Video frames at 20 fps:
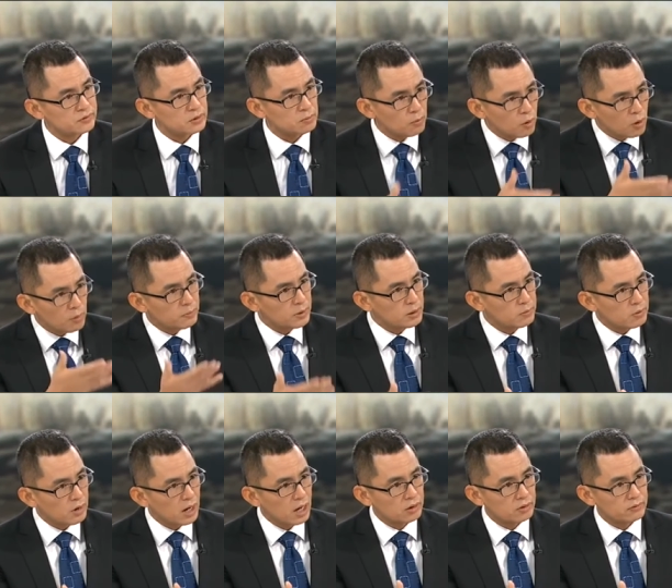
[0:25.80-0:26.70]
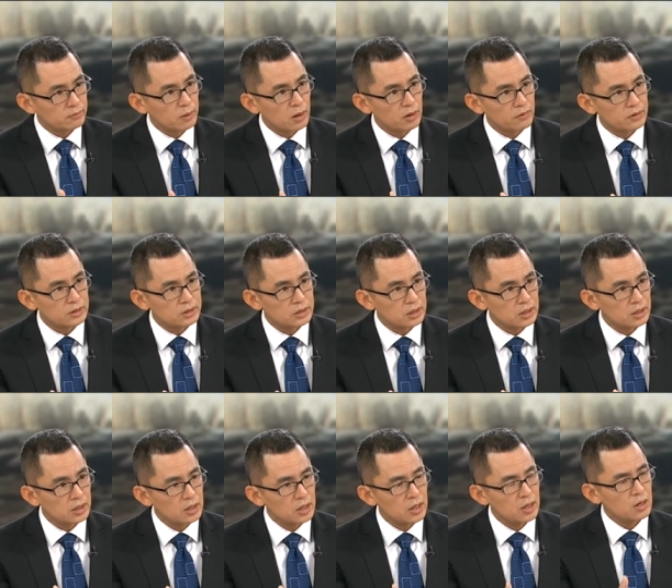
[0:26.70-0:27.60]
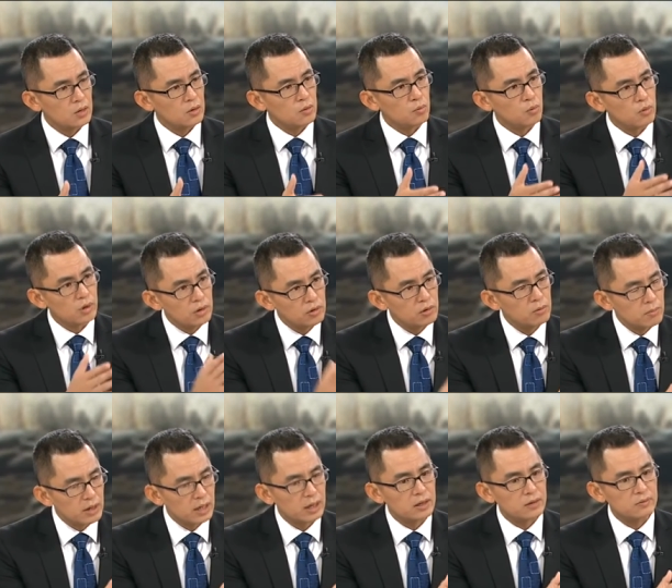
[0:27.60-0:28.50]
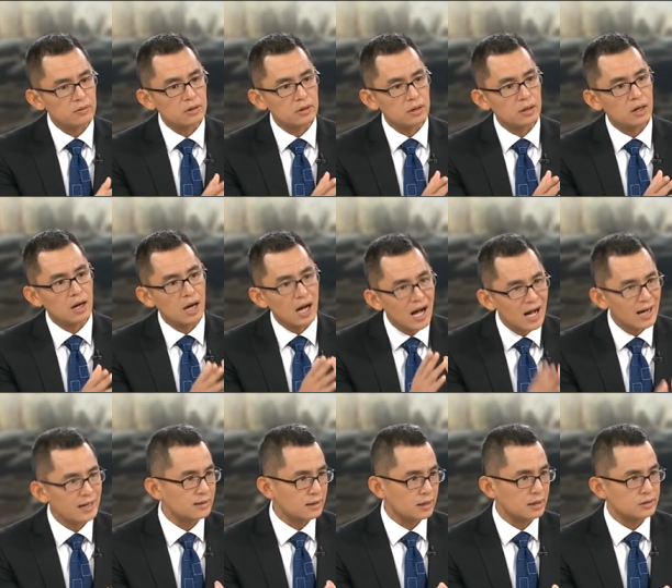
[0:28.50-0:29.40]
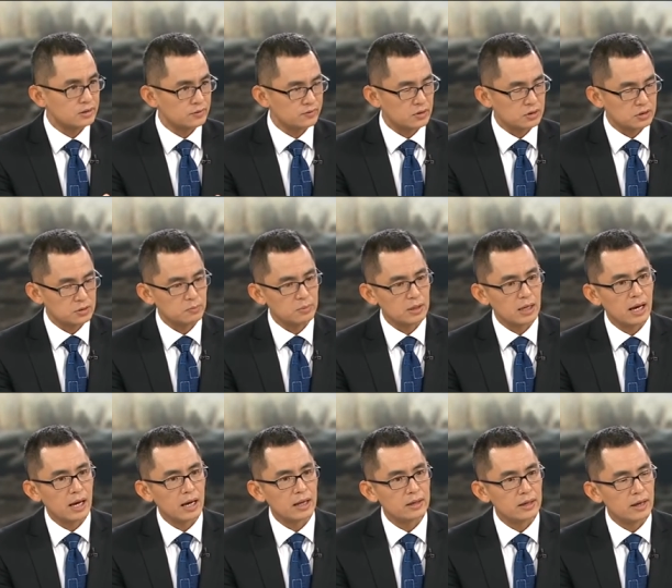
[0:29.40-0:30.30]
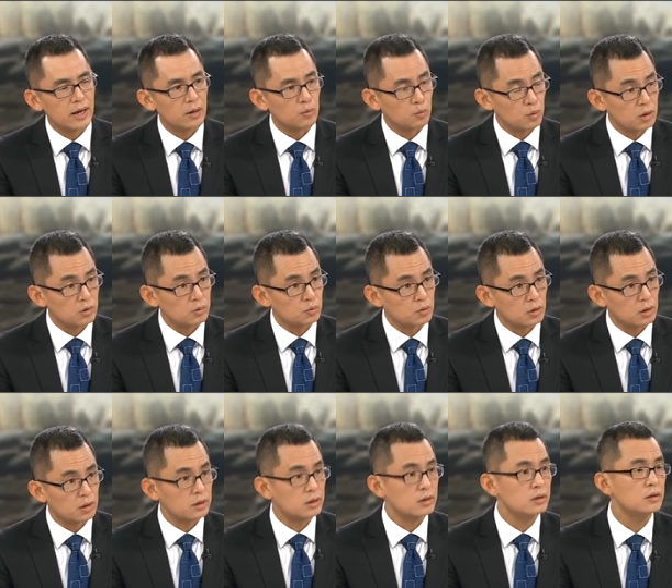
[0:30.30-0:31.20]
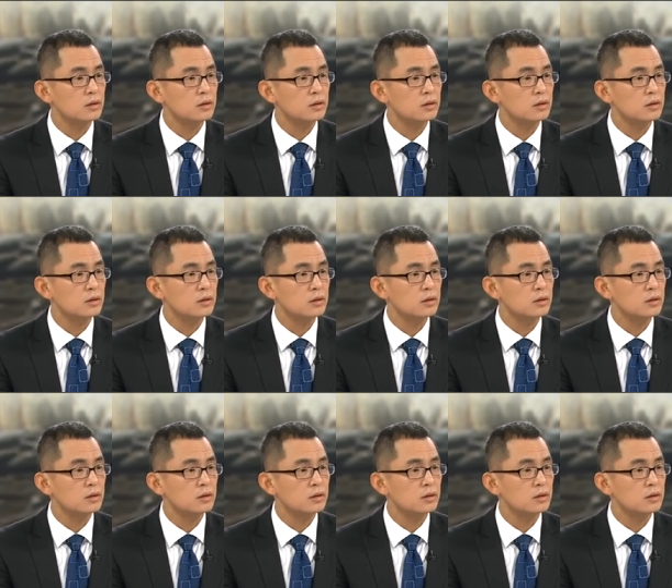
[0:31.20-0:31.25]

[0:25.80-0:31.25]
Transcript: mm-hmm. more people out of poverty. What do you make of the highlights of this plan, and will it work?